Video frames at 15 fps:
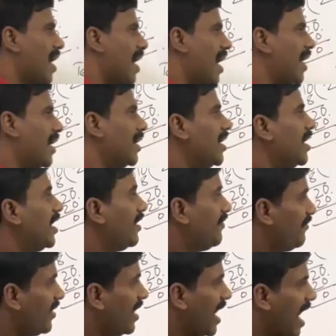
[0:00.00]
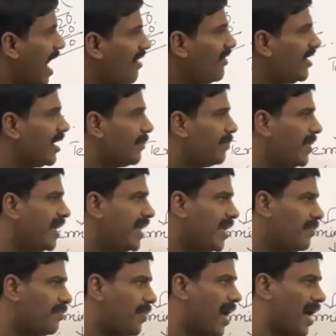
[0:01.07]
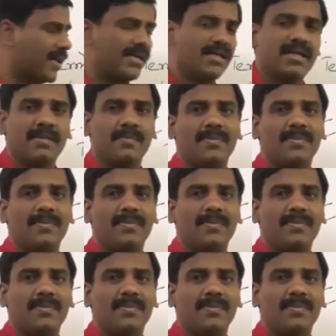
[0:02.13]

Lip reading: And if we have a repeating part,